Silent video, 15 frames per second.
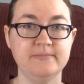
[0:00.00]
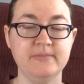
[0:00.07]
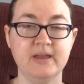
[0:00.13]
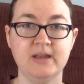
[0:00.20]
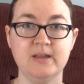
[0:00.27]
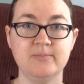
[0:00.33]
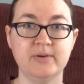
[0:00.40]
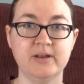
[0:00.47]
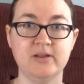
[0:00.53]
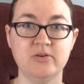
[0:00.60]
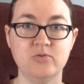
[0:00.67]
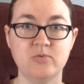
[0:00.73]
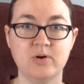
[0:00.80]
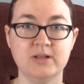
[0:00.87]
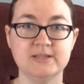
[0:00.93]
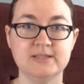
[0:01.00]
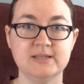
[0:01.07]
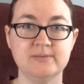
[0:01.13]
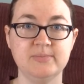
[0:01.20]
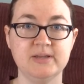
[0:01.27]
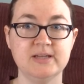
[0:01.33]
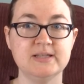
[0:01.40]
anybody who wants
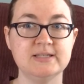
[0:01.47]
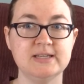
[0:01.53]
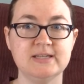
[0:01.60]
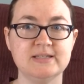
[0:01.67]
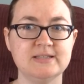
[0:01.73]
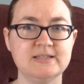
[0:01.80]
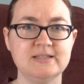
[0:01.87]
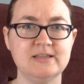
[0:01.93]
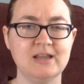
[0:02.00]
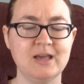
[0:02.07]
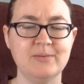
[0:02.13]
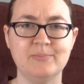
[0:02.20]
it, because it is